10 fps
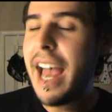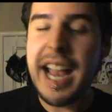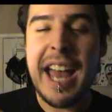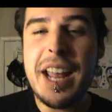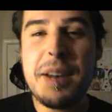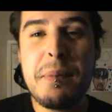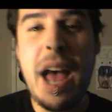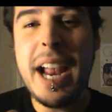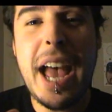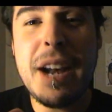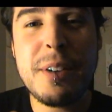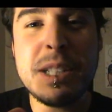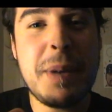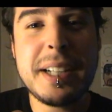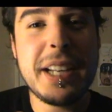I gotta
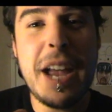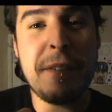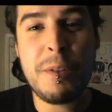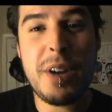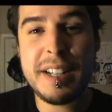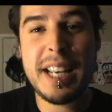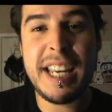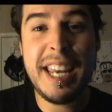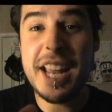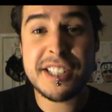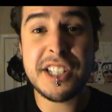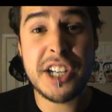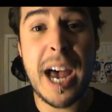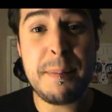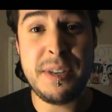respect the guy for one thing. He gets the
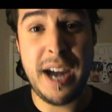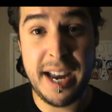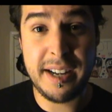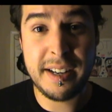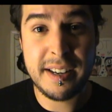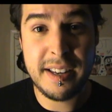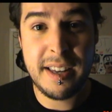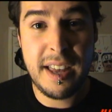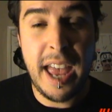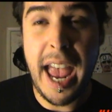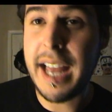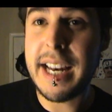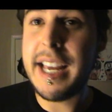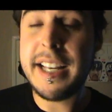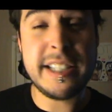job done,
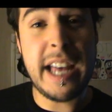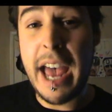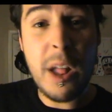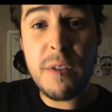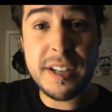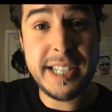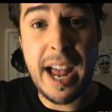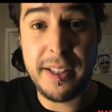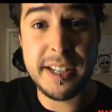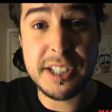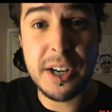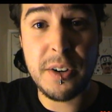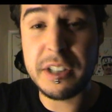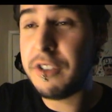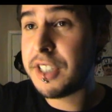and he's a hell of a talent
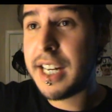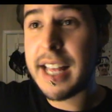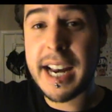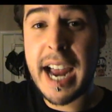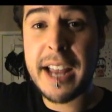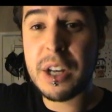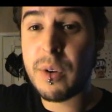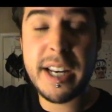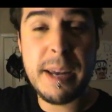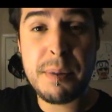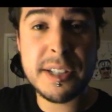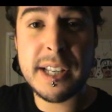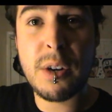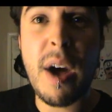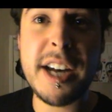too. You've seen that guy in the ring. He puts
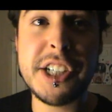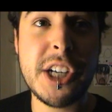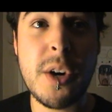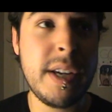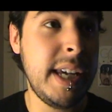on quite a show.